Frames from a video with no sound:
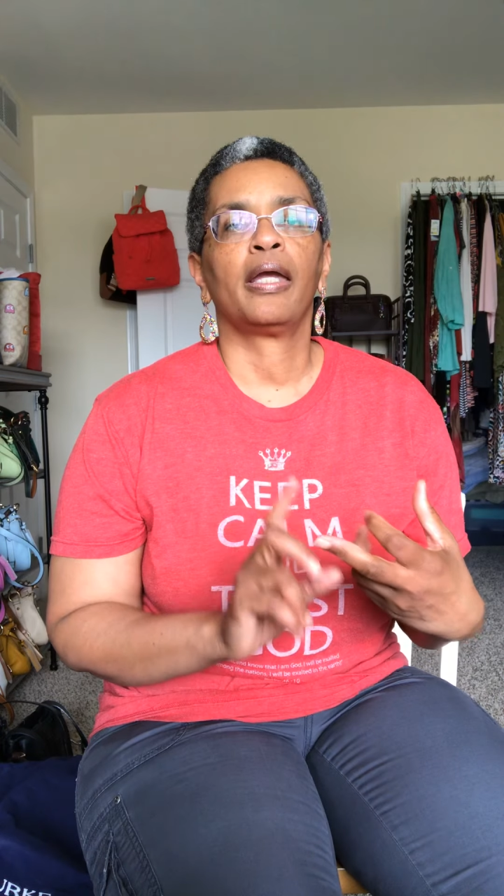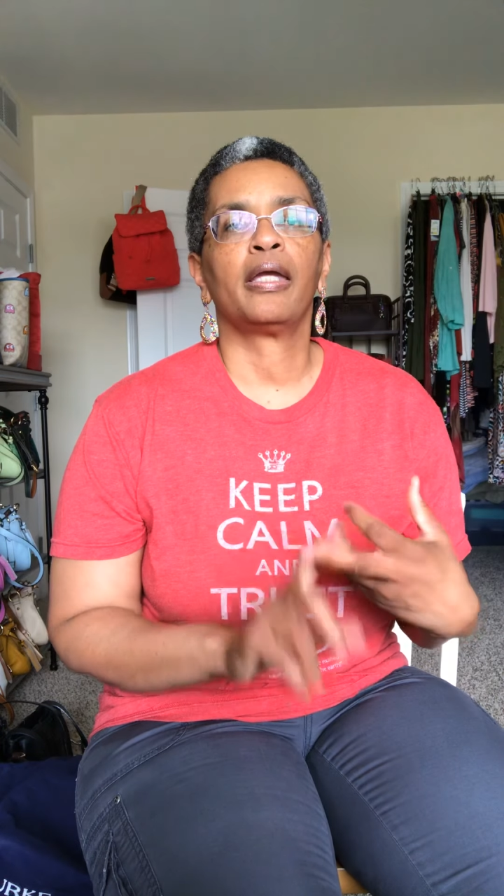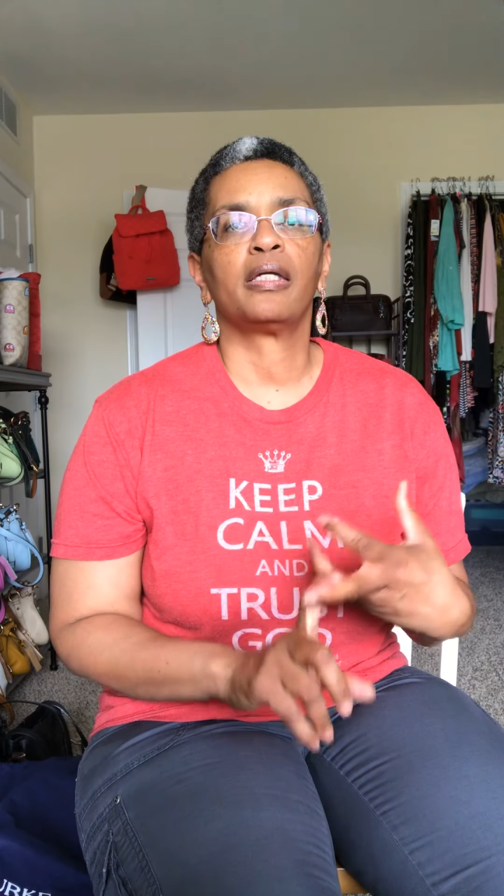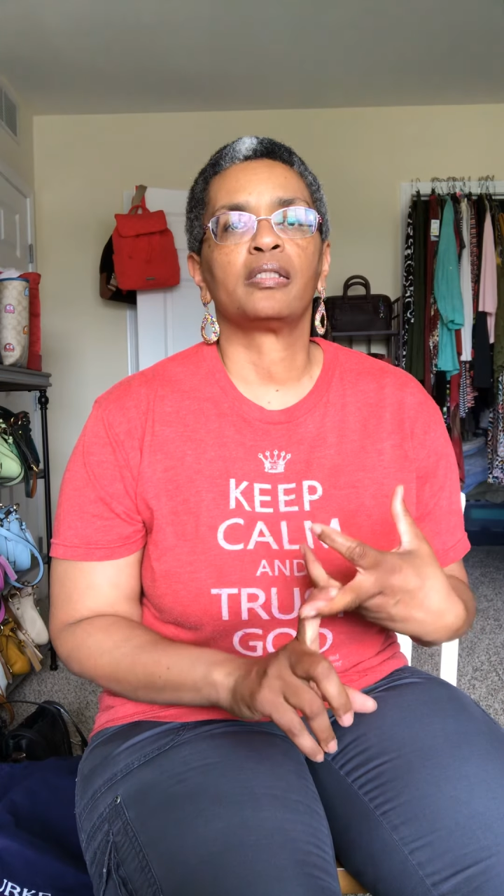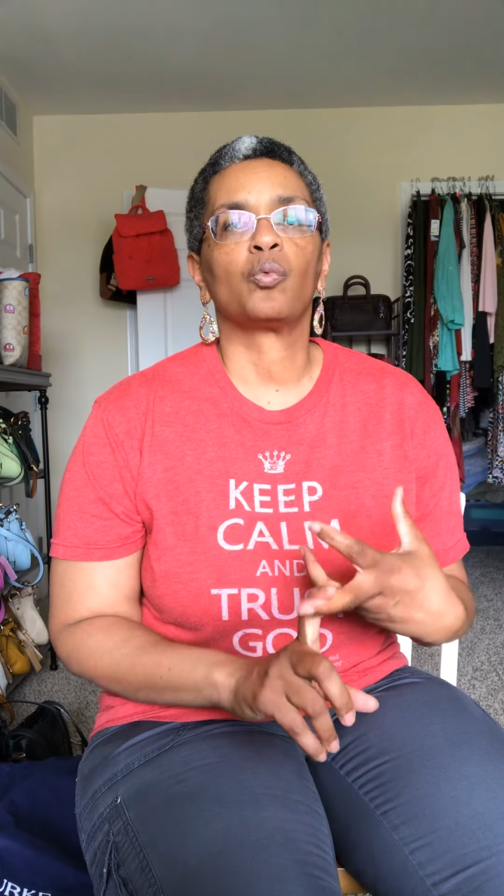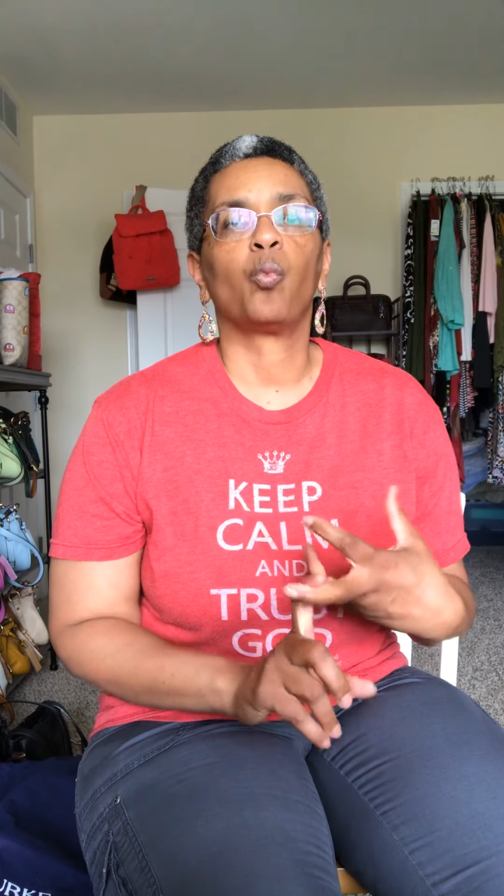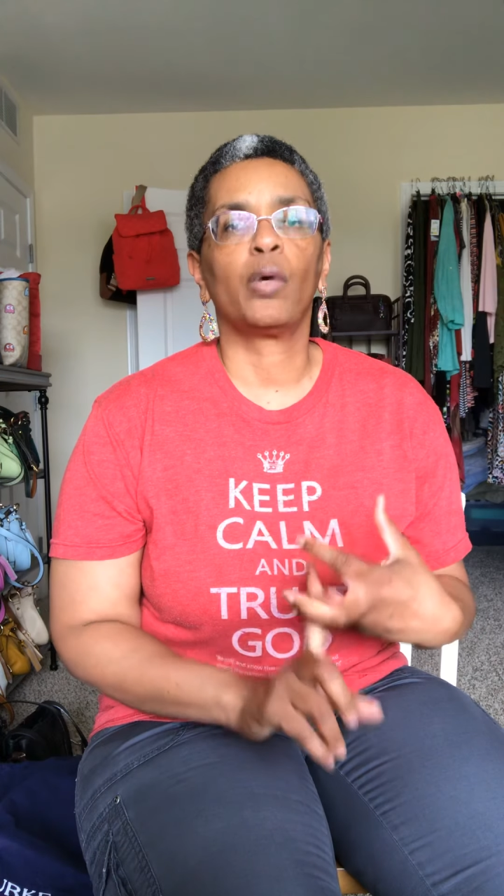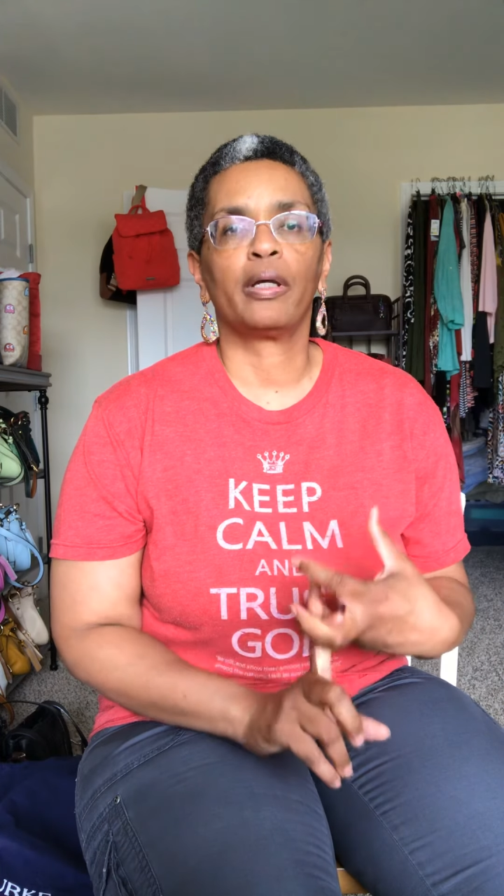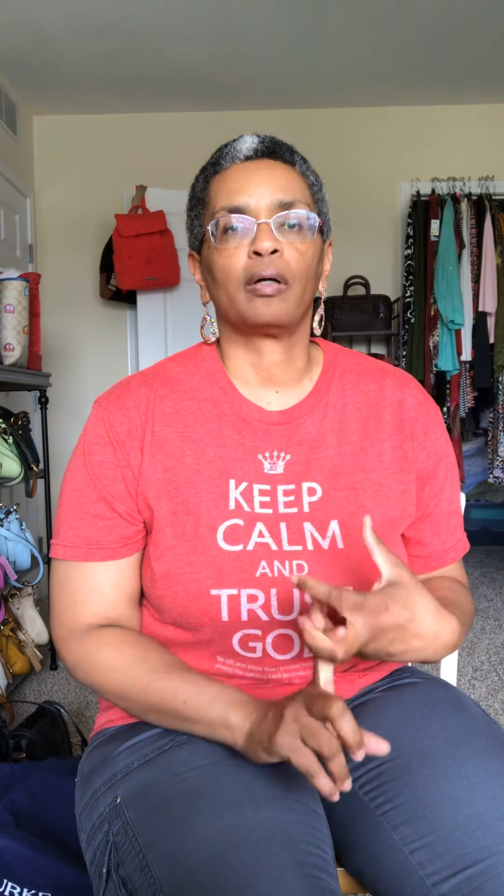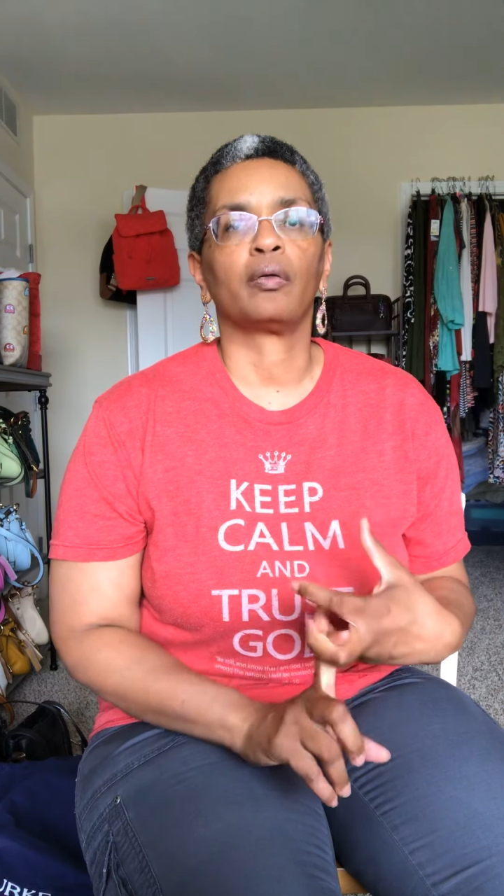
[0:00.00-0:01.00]
his
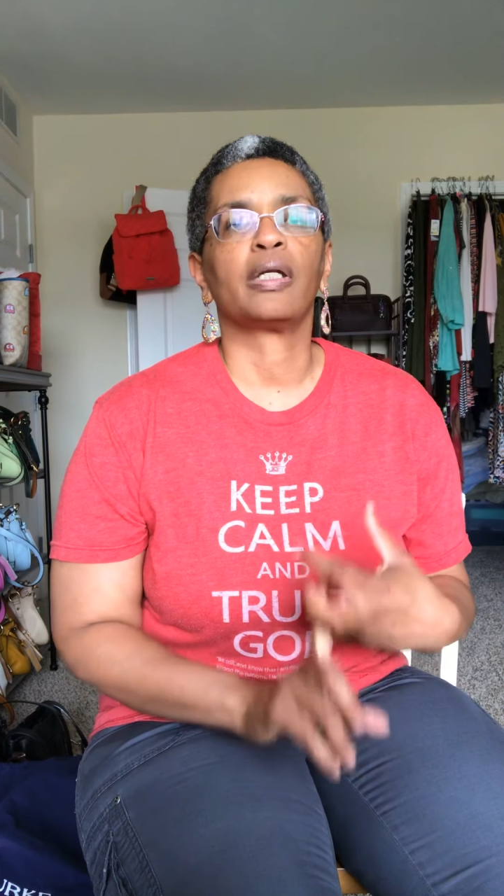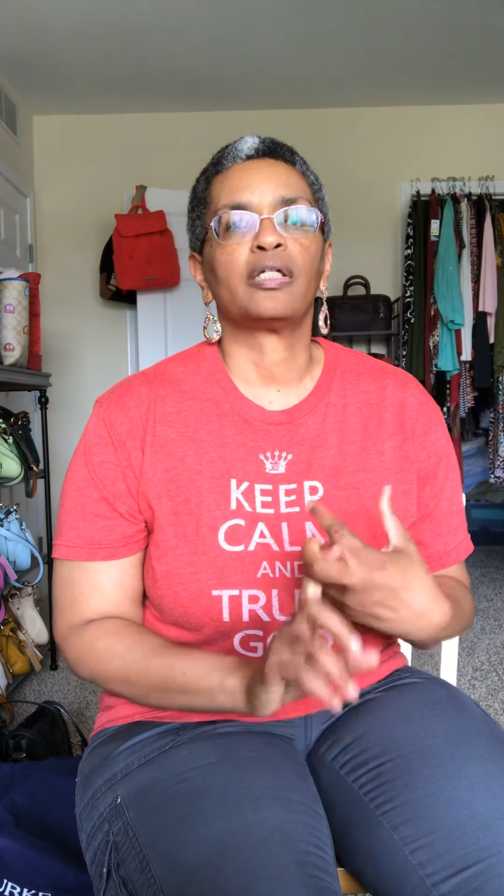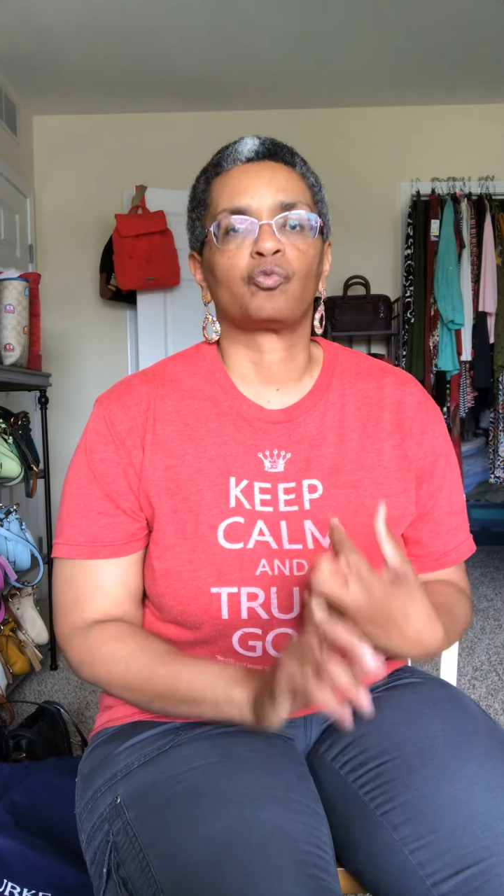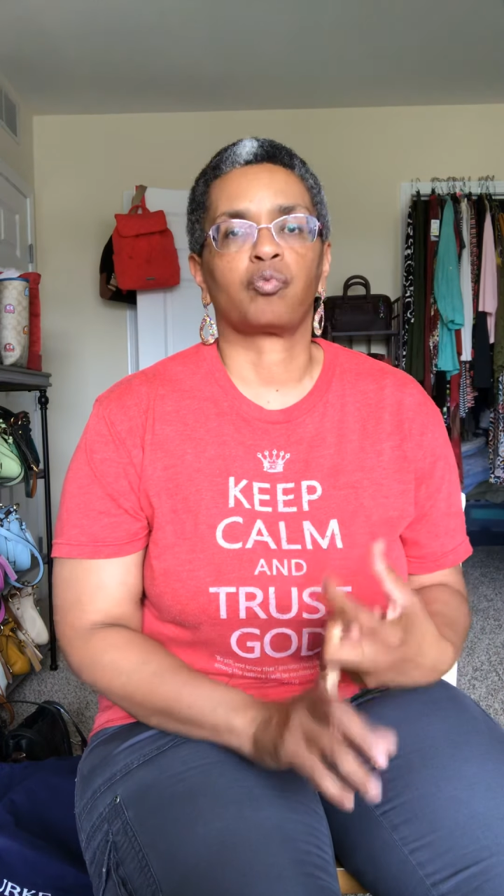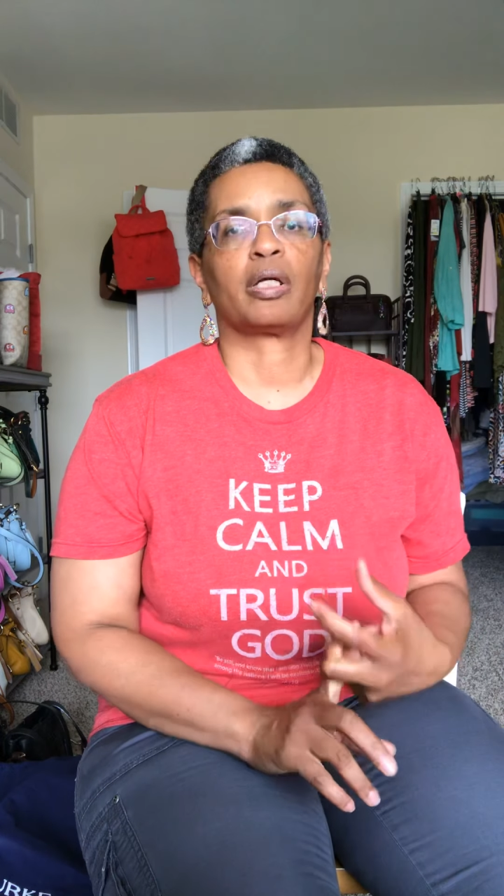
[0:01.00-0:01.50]
will is